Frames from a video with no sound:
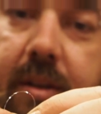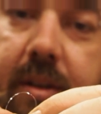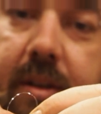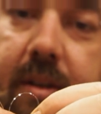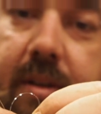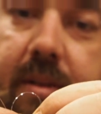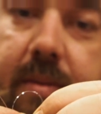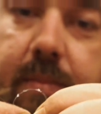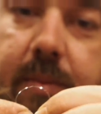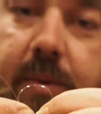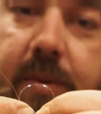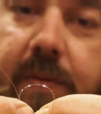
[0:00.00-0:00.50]
you
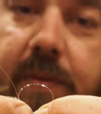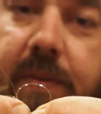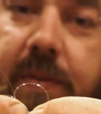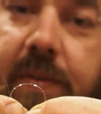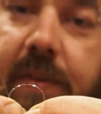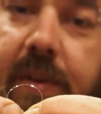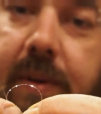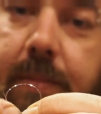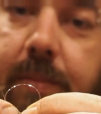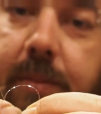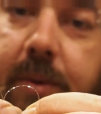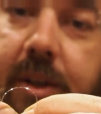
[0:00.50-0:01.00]
just move your
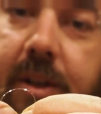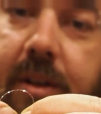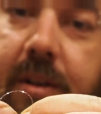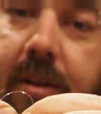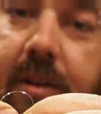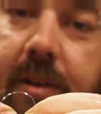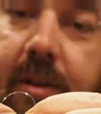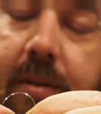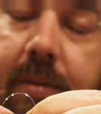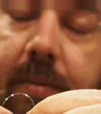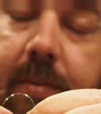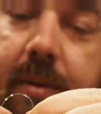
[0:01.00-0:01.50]
thumb around to
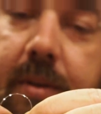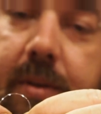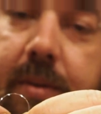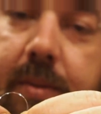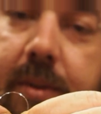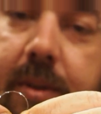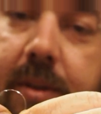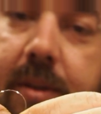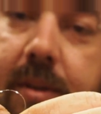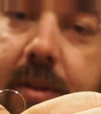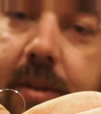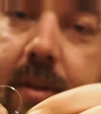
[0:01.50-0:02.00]
hold the
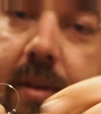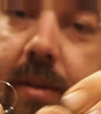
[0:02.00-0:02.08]
twist,